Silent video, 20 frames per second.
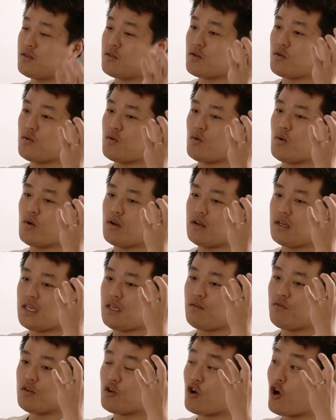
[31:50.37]
So
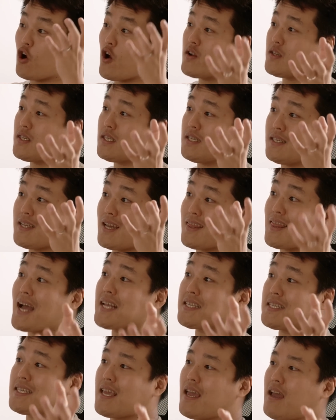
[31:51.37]
even currencies at
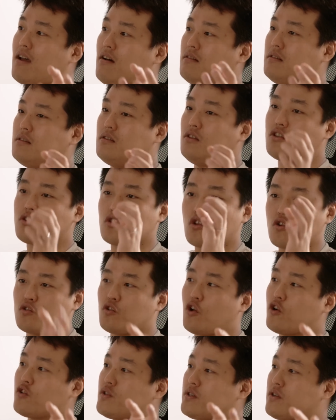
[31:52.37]
that scale, the third
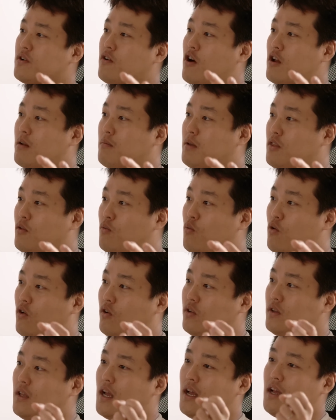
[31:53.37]
largest economy in the
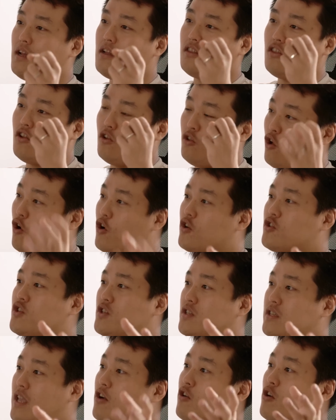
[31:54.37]
world, the
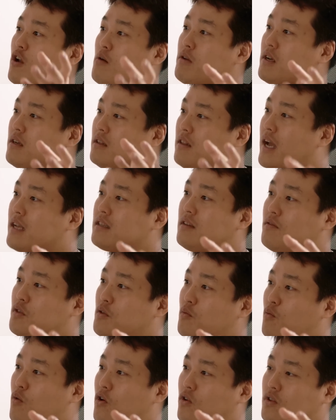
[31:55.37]
largest economic collective in
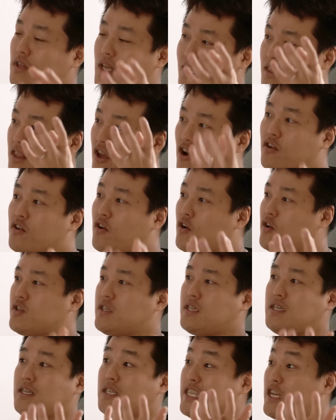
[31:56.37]
the world, their
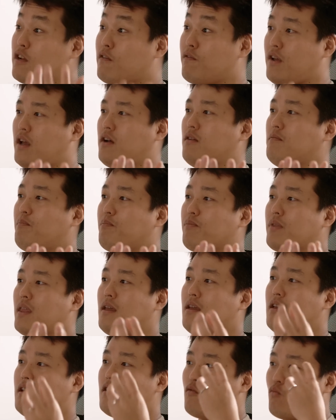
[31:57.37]
currencies could fail,
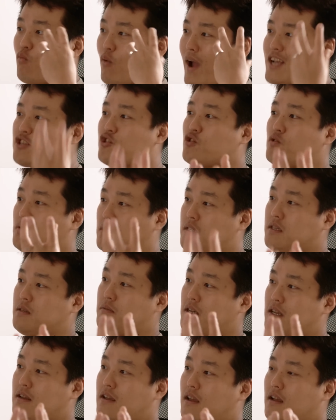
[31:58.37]
rationally
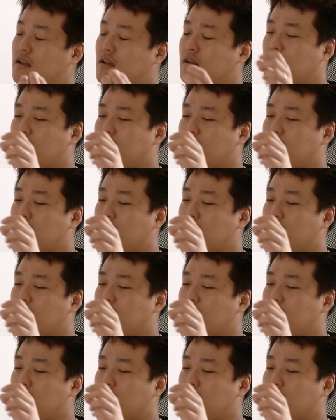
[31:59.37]
speaking.